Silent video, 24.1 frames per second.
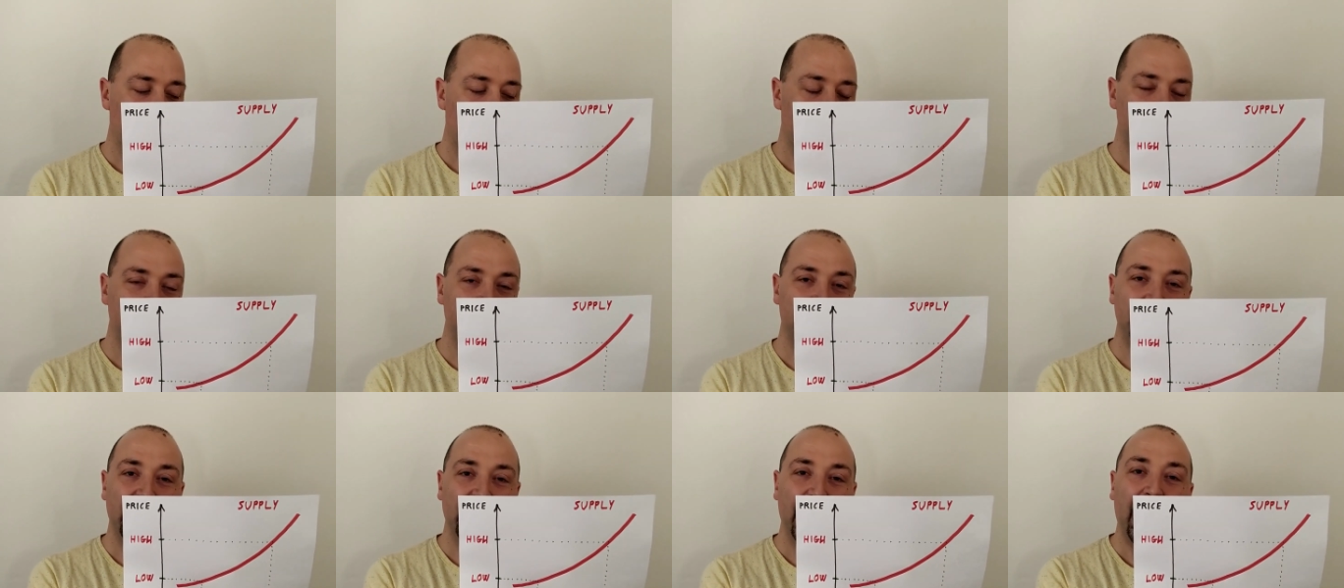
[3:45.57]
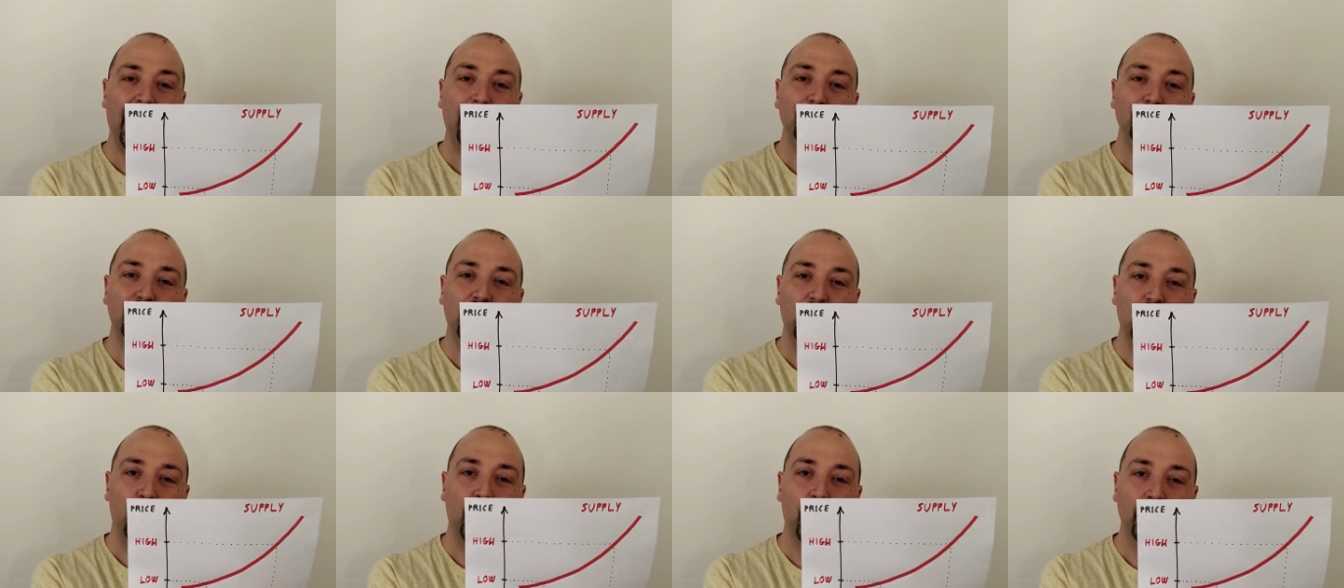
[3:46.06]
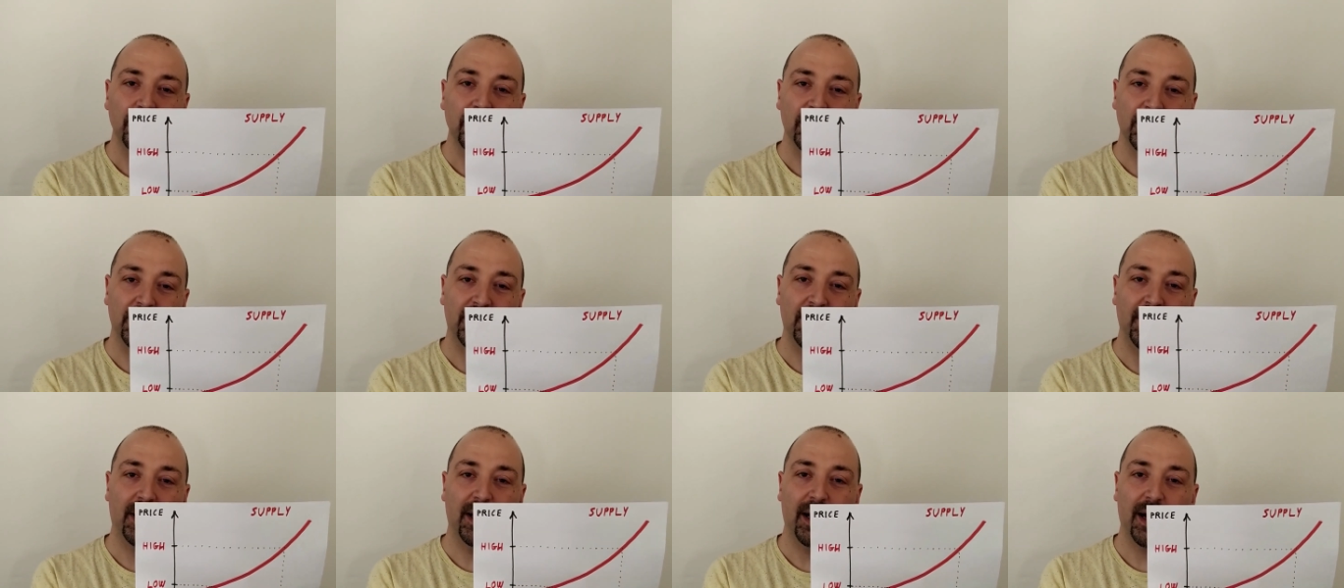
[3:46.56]
Let's say how the
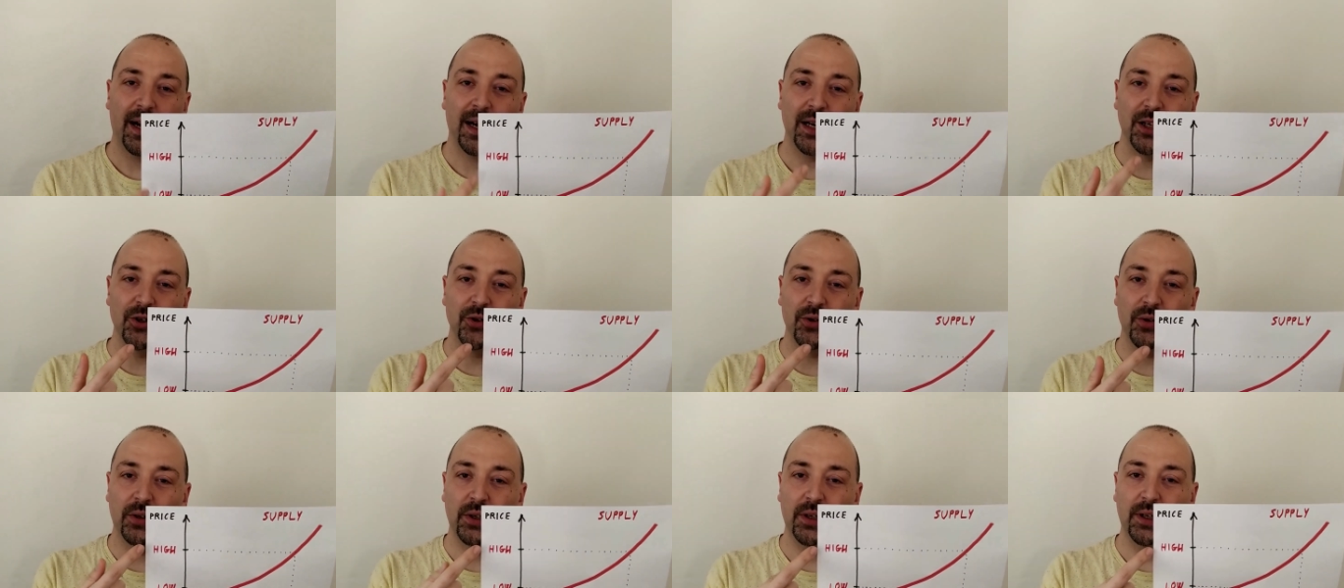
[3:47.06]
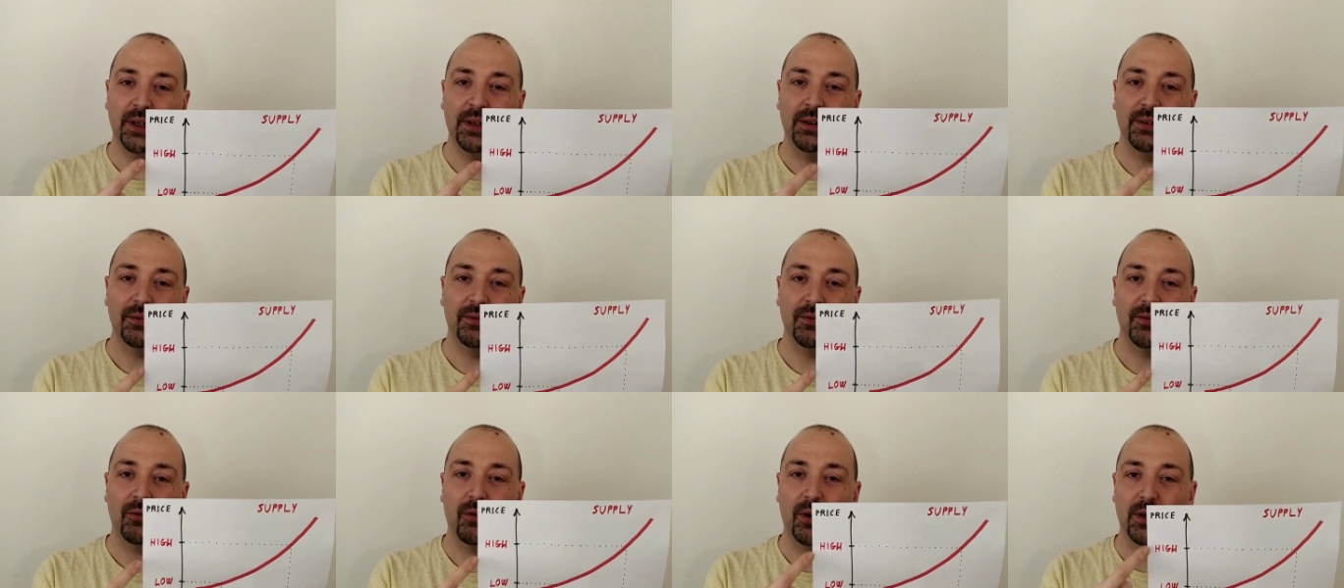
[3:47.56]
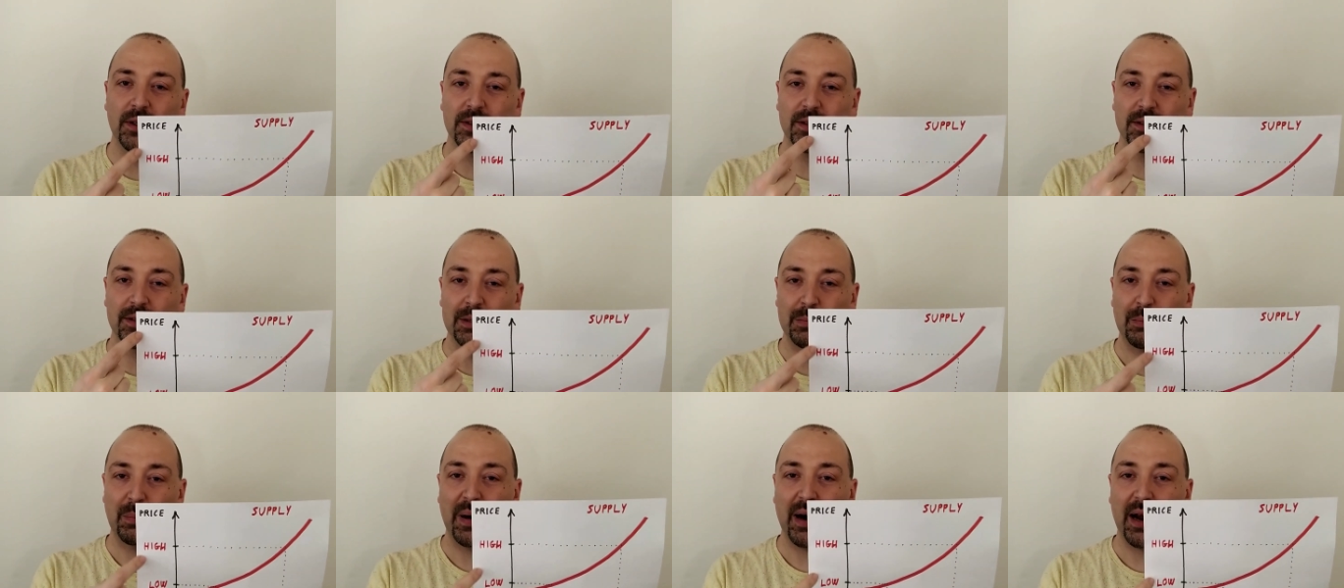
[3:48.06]
quantity actually
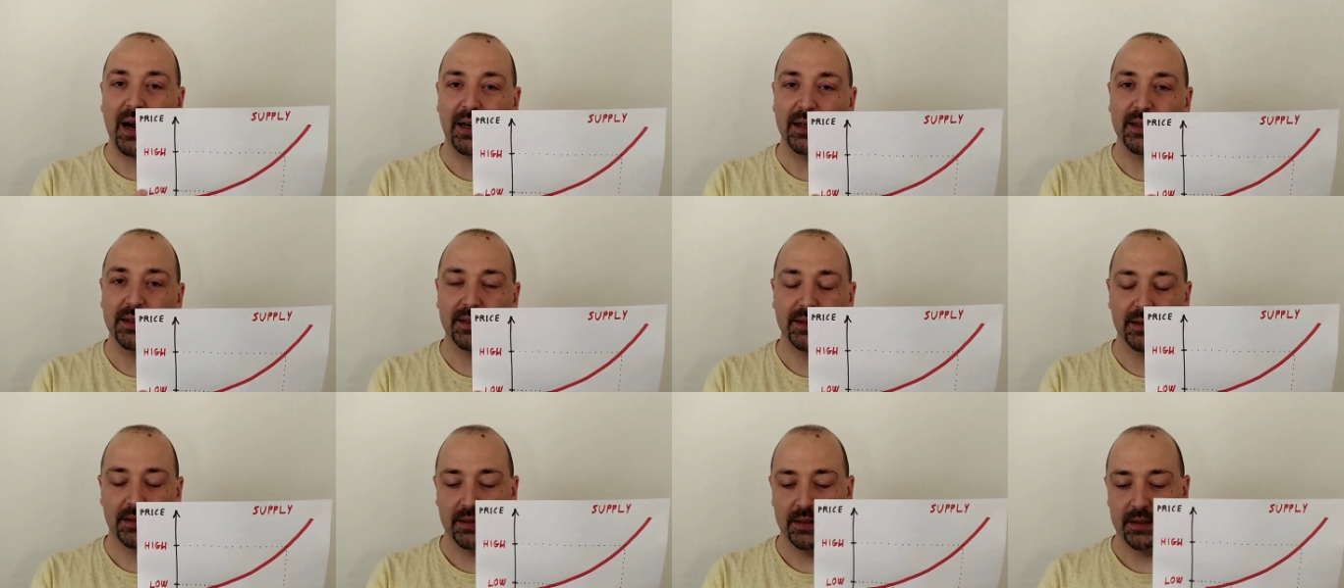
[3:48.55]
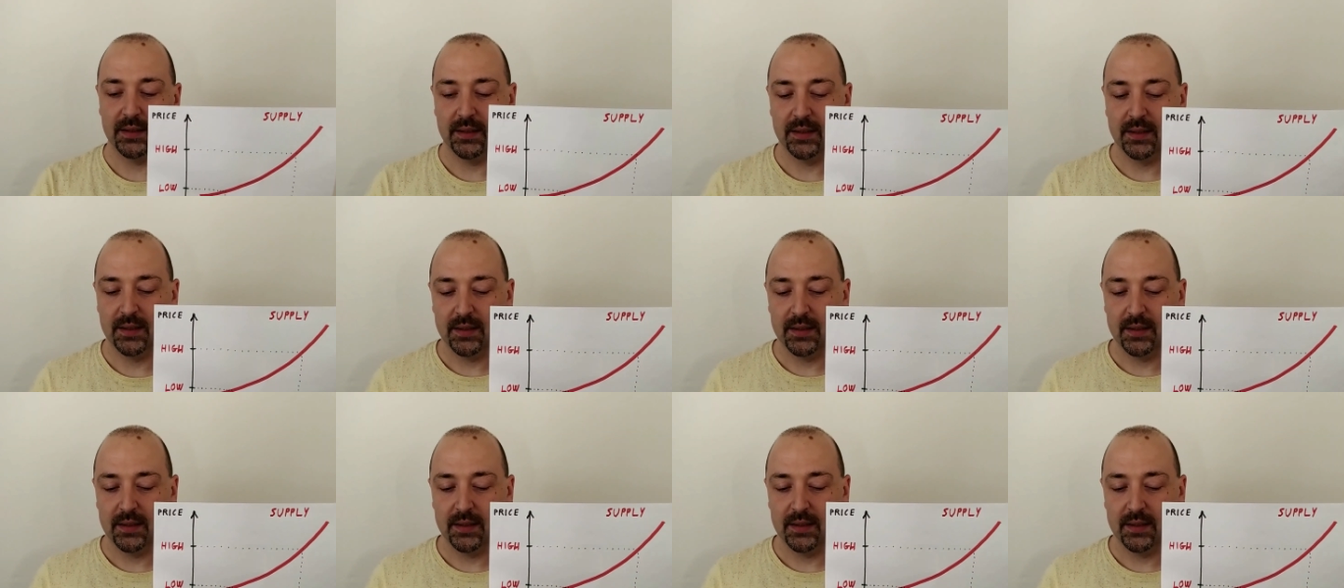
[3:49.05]
influences the price.